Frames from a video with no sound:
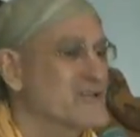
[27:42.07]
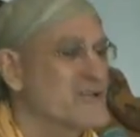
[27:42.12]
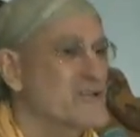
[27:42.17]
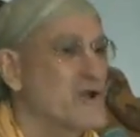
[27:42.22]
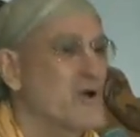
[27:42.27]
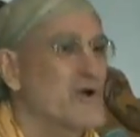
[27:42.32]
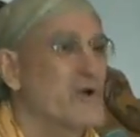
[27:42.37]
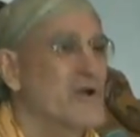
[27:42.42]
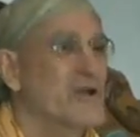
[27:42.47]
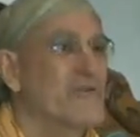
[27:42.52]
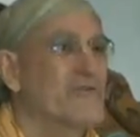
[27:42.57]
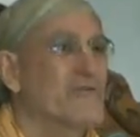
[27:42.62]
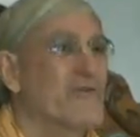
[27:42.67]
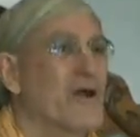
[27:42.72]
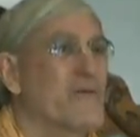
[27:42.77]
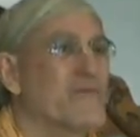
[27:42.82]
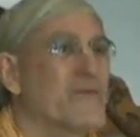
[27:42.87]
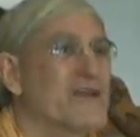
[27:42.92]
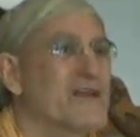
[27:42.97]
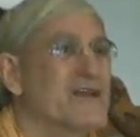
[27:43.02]
So, if
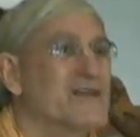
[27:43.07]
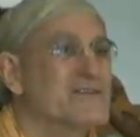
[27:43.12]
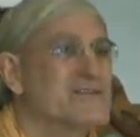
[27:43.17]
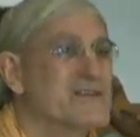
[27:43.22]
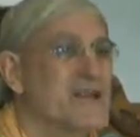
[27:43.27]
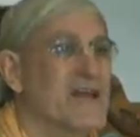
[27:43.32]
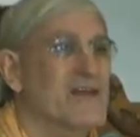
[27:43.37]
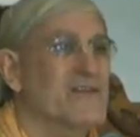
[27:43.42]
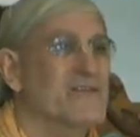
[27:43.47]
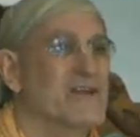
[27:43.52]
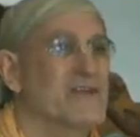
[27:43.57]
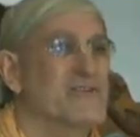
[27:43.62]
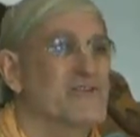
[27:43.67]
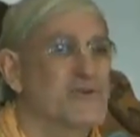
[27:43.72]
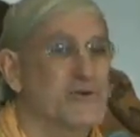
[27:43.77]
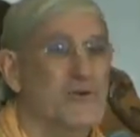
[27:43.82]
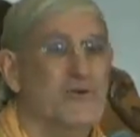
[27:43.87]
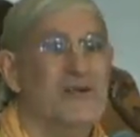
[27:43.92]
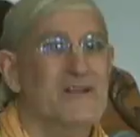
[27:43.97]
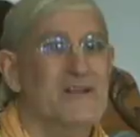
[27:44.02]
my intent in
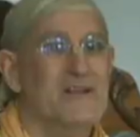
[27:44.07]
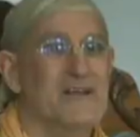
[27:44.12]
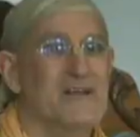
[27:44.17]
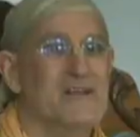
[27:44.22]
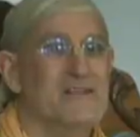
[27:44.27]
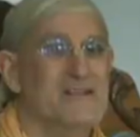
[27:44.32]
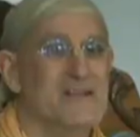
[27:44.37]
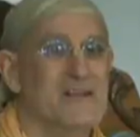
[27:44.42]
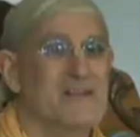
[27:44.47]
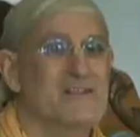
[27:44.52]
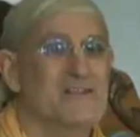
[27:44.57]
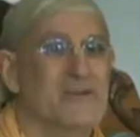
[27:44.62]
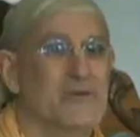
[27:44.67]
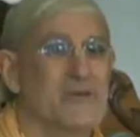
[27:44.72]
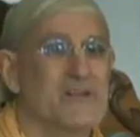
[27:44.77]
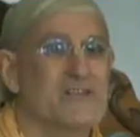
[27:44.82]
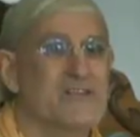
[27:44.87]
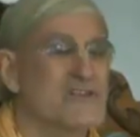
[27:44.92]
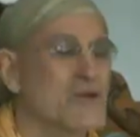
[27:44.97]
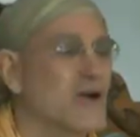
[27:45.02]
doing this is the
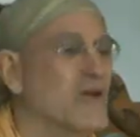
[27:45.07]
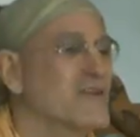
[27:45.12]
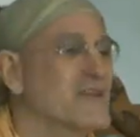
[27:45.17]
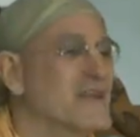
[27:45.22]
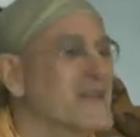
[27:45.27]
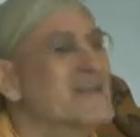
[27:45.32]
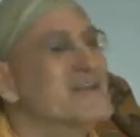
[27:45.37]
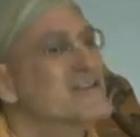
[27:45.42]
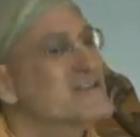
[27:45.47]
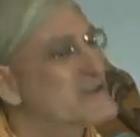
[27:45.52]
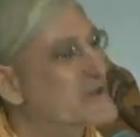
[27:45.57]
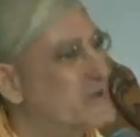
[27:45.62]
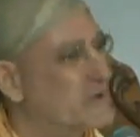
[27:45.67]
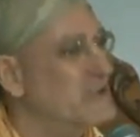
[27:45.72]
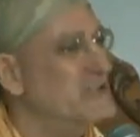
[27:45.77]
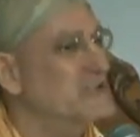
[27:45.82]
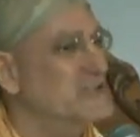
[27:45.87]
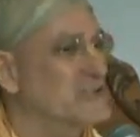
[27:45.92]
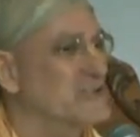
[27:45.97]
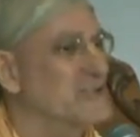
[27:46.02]
result is
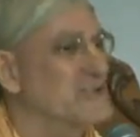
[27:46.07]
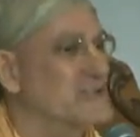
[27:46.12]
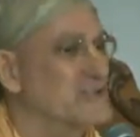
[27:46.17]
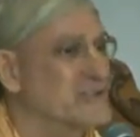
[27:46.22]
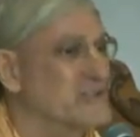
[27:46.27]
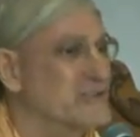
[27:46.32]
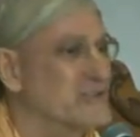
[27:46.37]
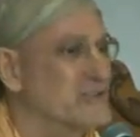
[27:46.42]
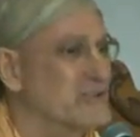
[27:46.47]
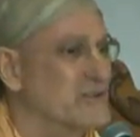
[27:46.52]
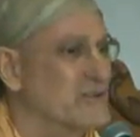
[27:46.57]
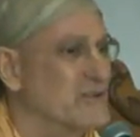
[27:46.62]
Krishna's,